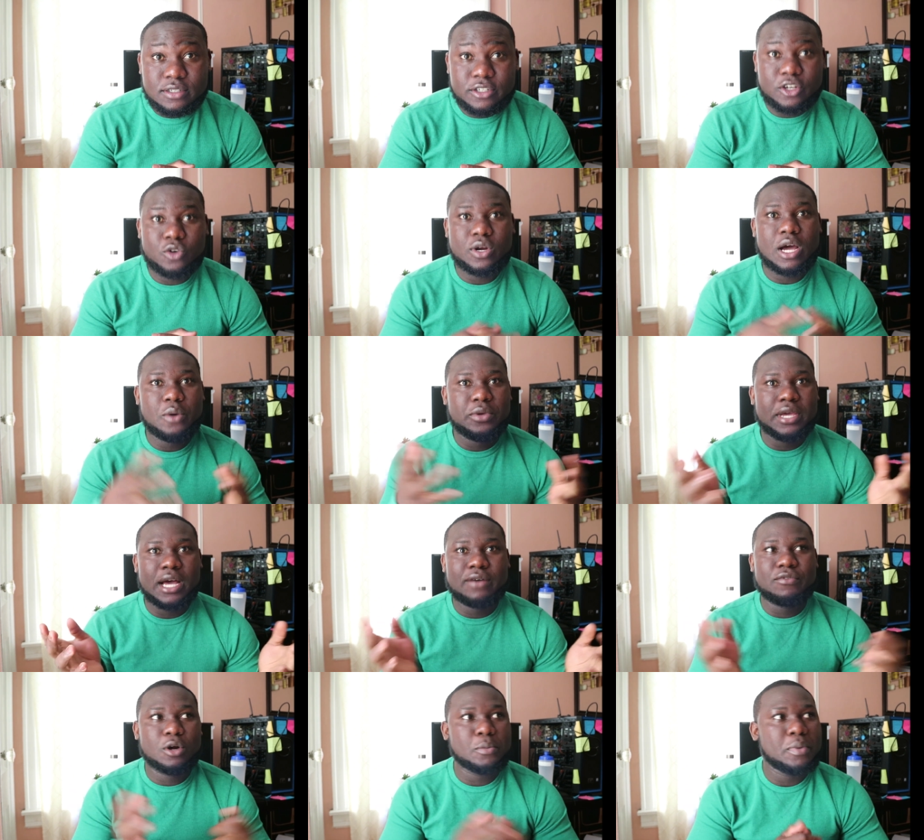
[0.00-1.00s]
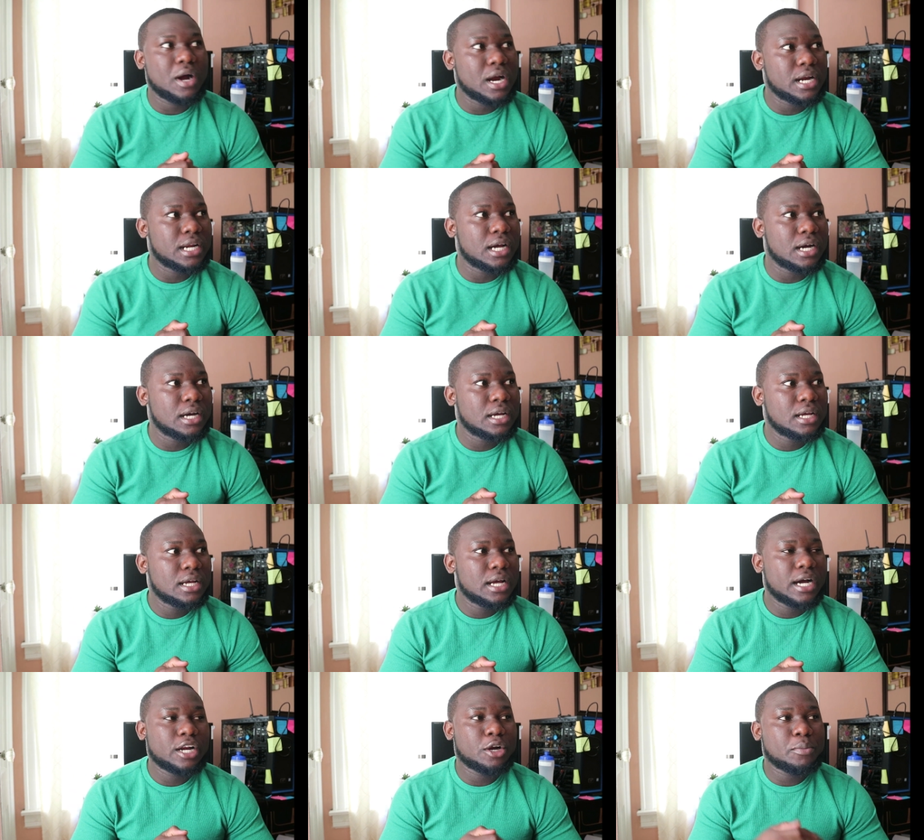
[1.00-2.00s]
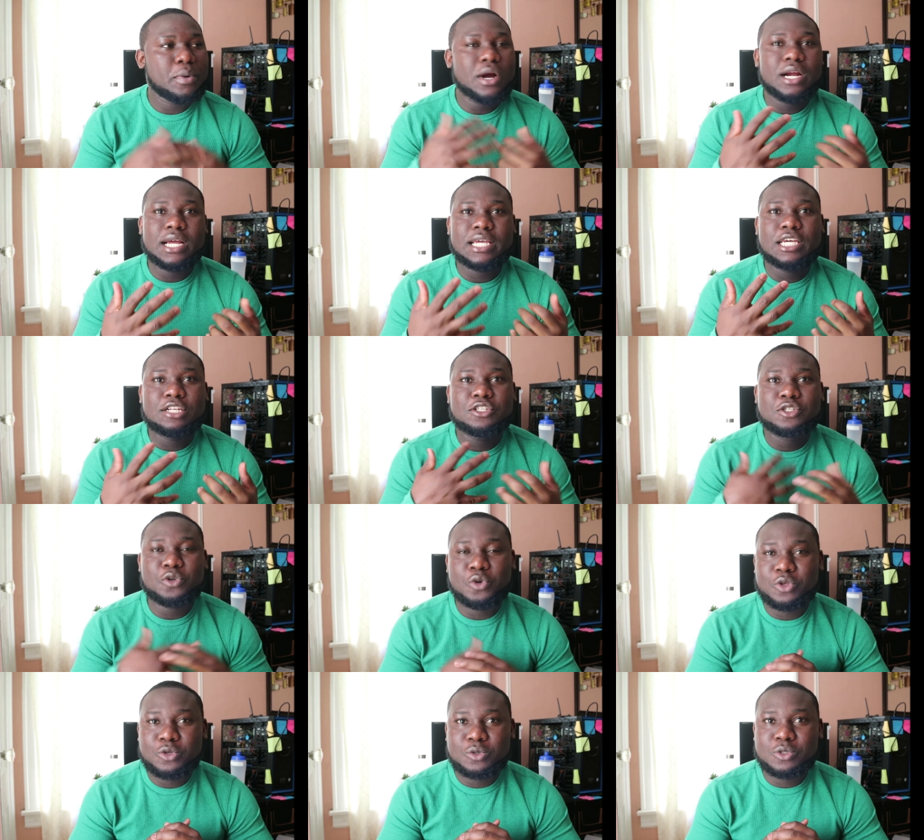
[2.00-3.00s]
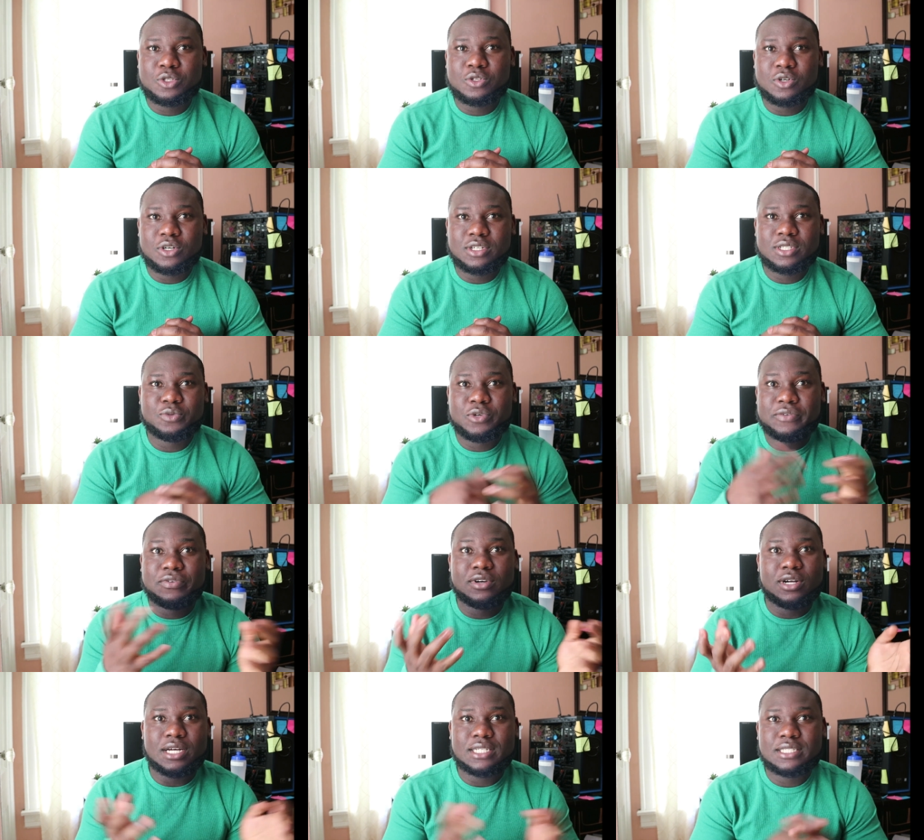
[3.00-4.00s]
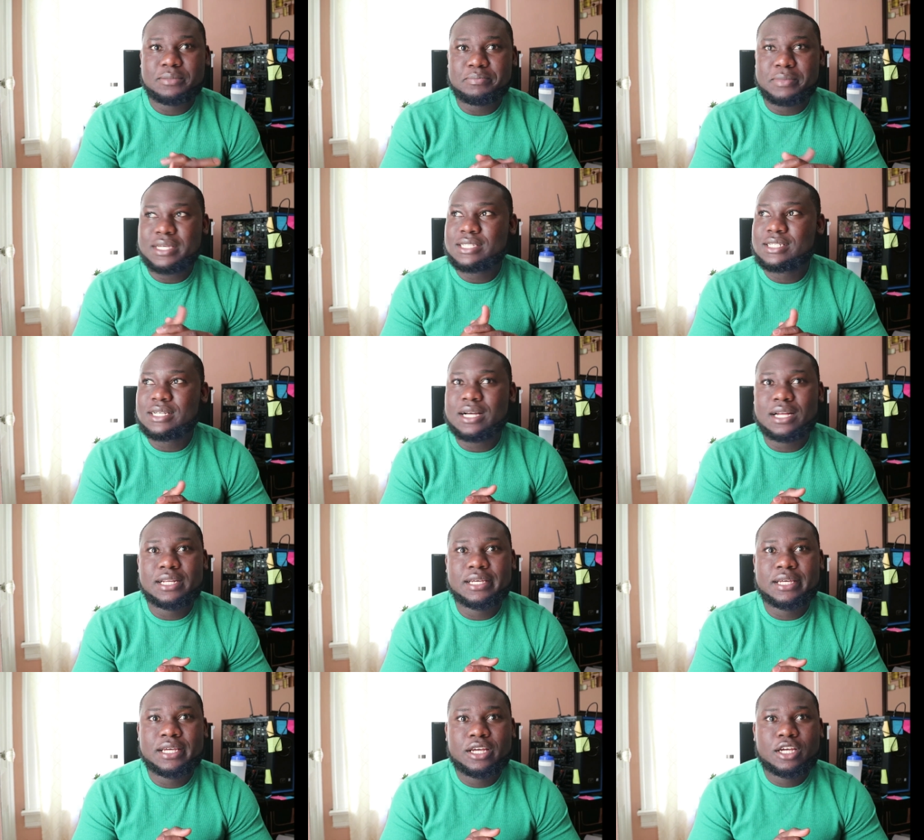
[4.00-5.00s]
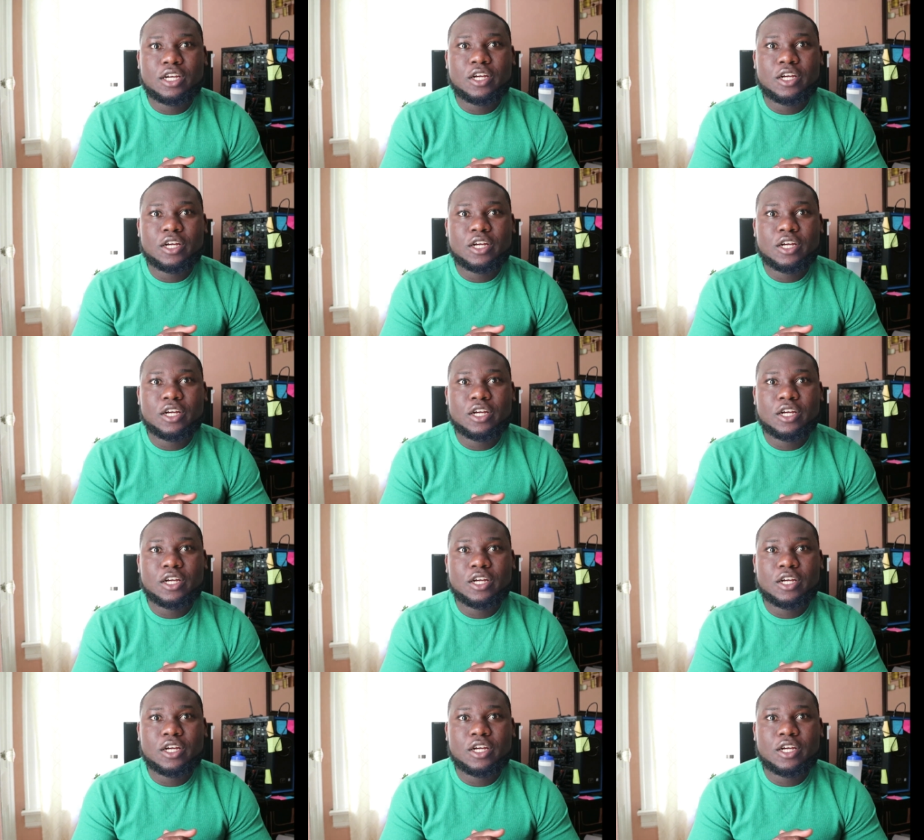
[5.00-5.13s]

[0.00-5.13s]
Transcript: Now that we have our partner and our partner gets so used to us, we forgot to basically